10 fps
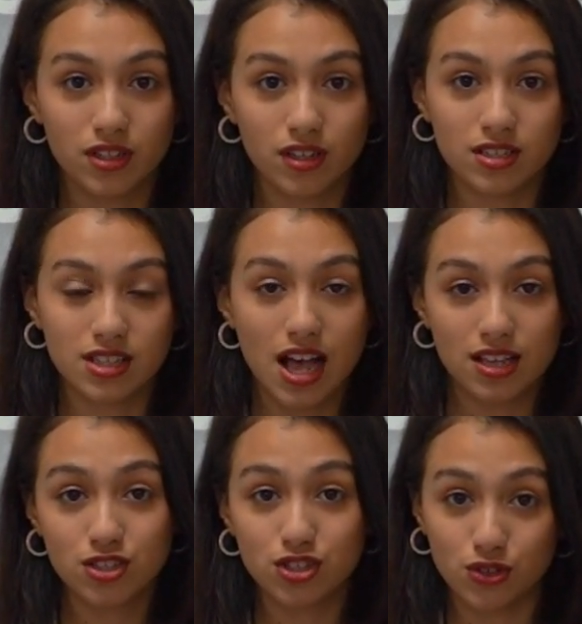because
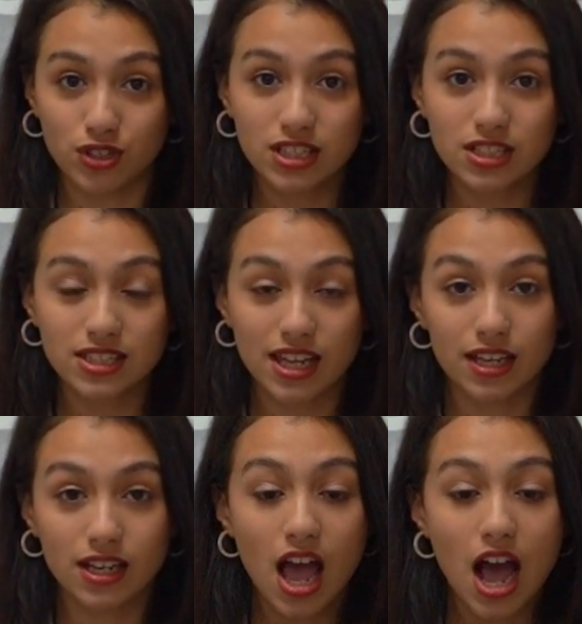as students
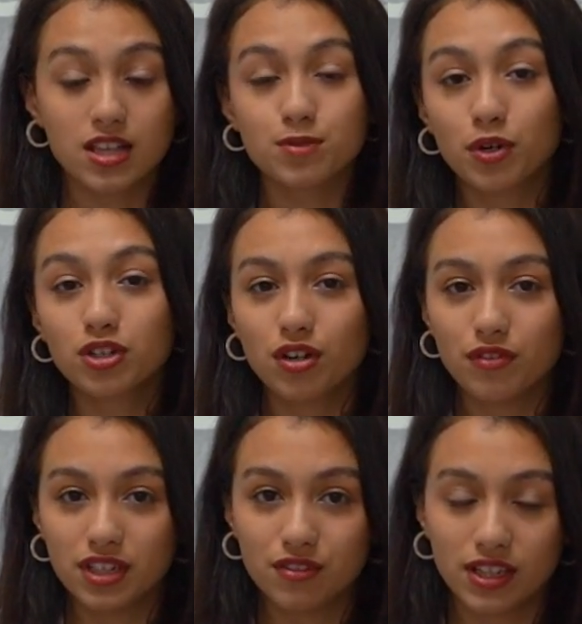and as part
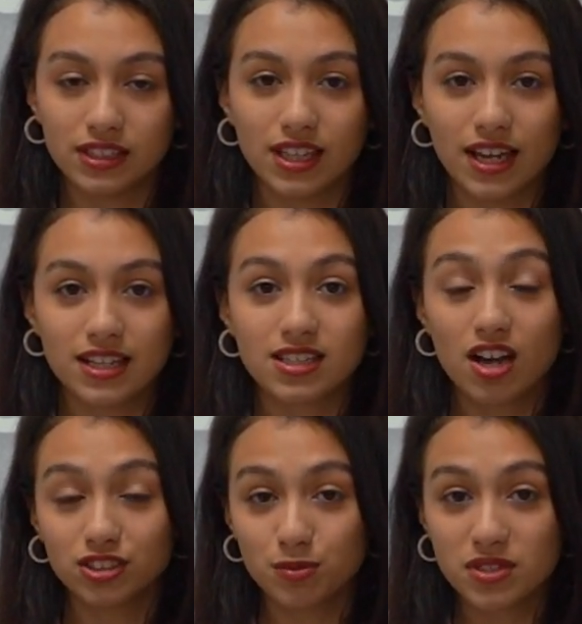of an event that is
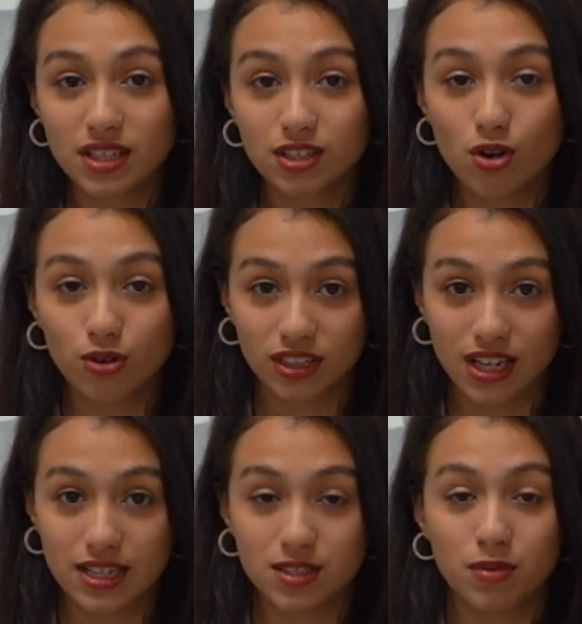one hundred percent
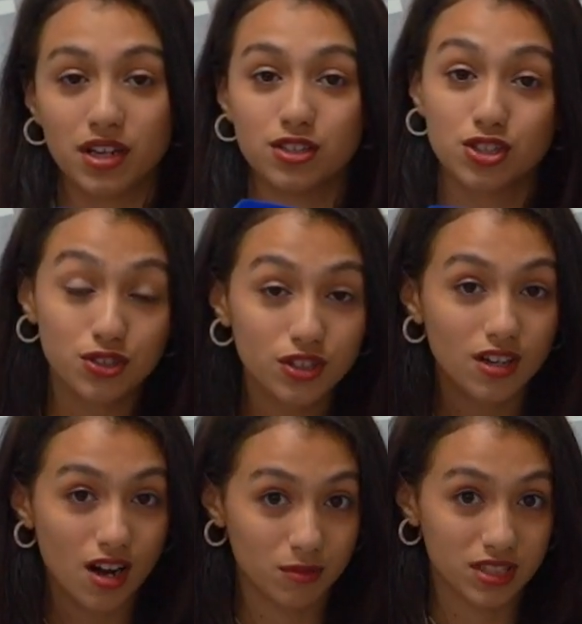organized by the
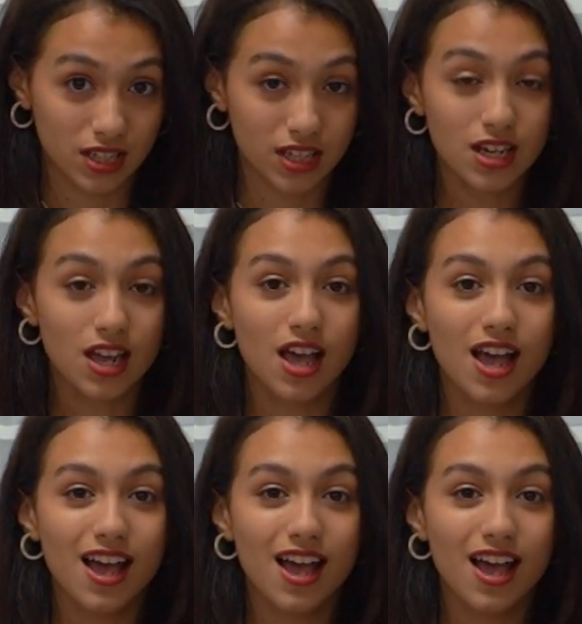student committee,